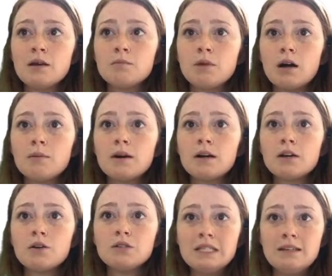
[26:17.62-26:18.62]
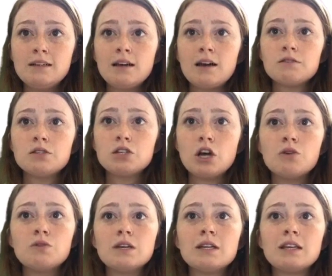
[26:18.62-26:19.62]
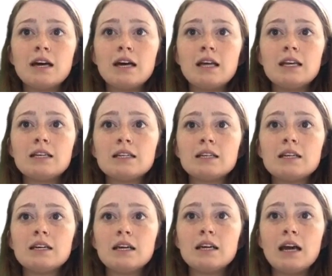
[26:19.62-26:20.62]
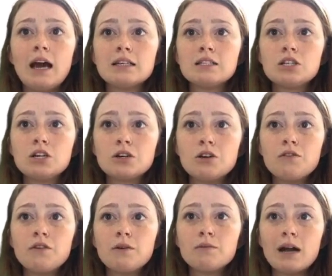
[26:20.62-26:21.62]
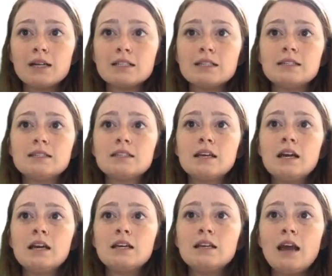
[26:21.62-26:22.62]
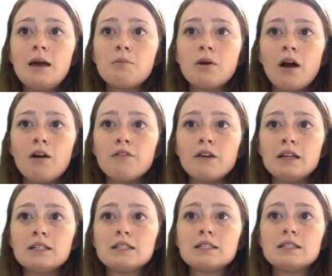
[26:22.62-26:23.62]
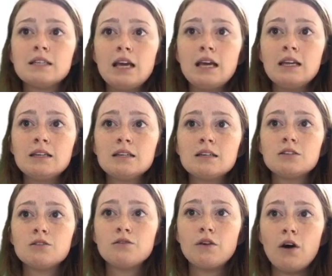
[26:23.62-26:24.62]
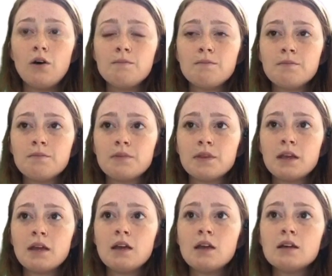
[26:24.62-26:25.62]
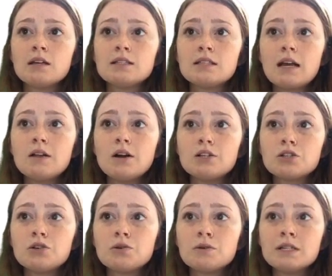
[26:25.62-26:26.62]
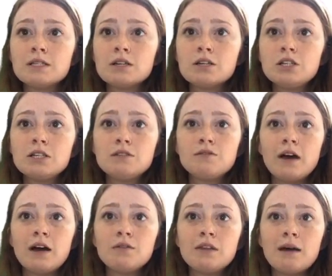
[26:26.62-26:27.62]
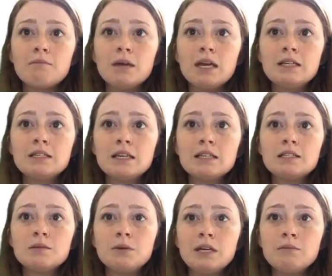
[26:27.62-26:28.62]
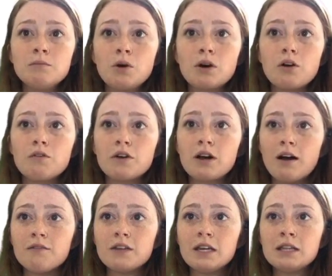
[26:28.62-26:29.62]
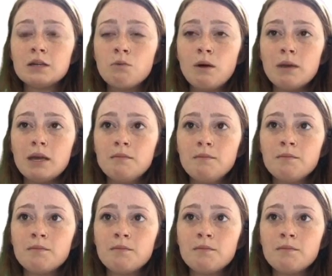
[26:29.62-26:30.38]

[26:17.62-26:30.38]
Barber and Odin have shown that as turnover rises, net profits tend to fall. Psychological research has found that men tend to be more overconfident than women.